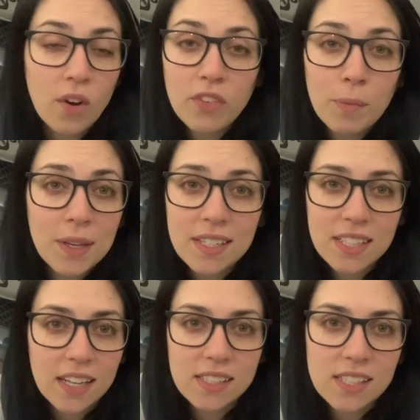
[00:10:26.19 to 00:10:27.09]
if you'll be at
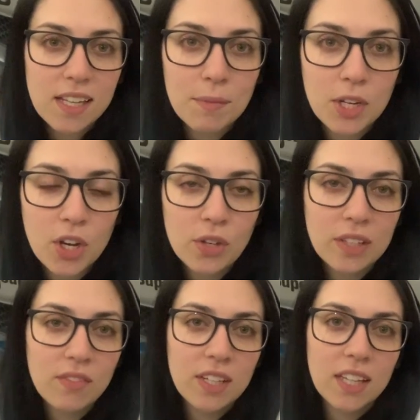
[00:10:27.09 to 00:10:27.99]
Texas, let me know.
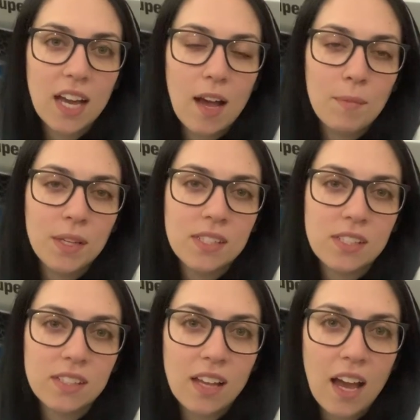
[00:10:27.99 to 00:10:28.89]
Leave it in the comments.